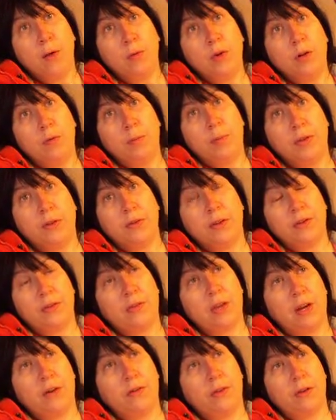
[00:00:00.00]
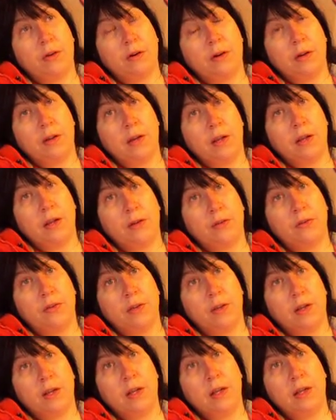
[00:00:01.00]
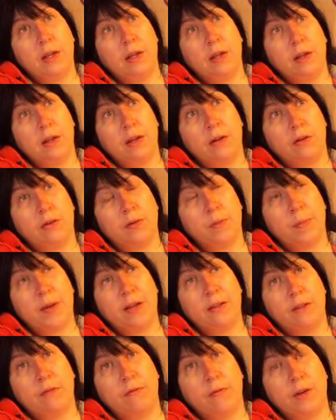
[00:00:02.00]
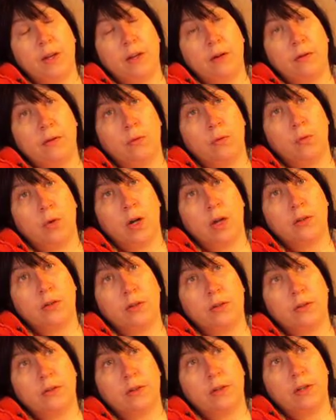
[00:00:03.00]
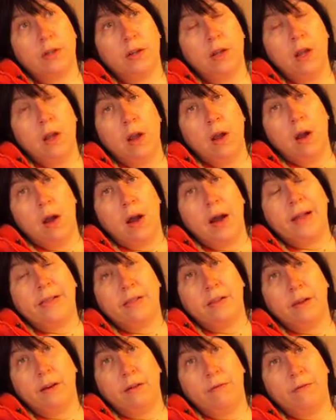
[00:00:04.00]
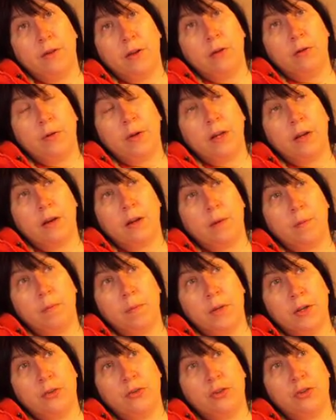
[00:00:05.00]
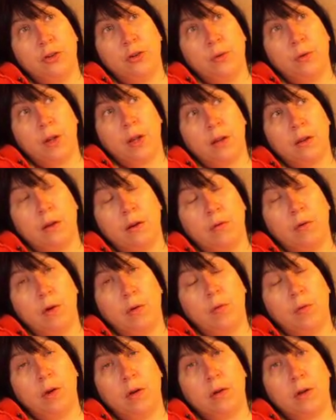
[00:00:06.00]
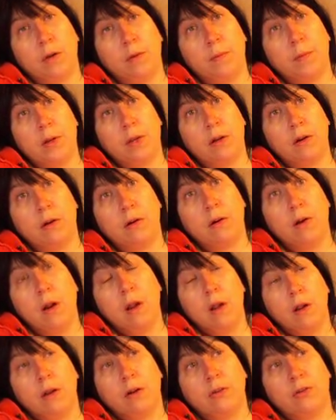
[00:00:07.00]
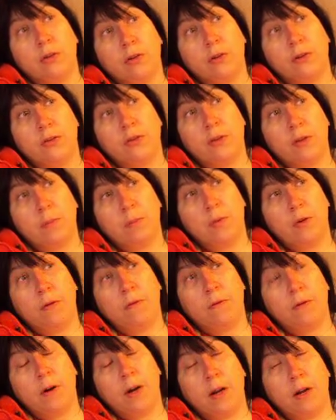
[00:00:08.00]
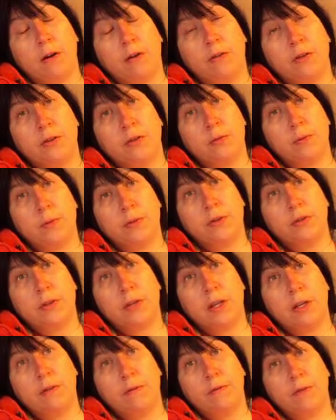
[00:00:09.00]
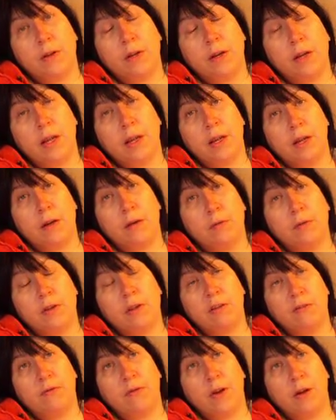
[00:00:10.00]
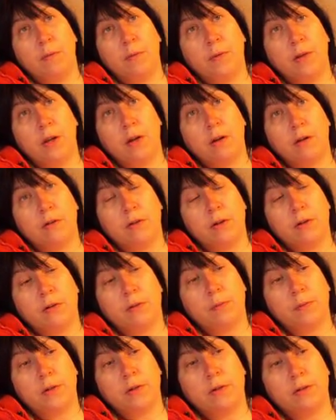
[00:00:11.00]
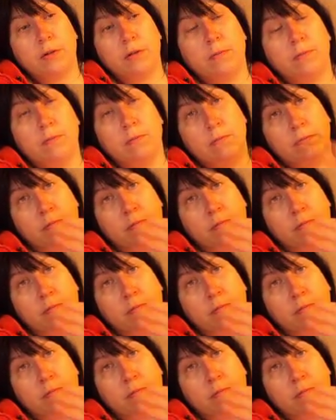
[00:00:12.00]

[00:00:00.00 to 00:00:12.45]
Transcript: I will put this out there in case that he hears about the video and watches it. I love you and I miss you, and you are welcome here to a sleepover at Christmas Eve and hang out with the family on Christmas.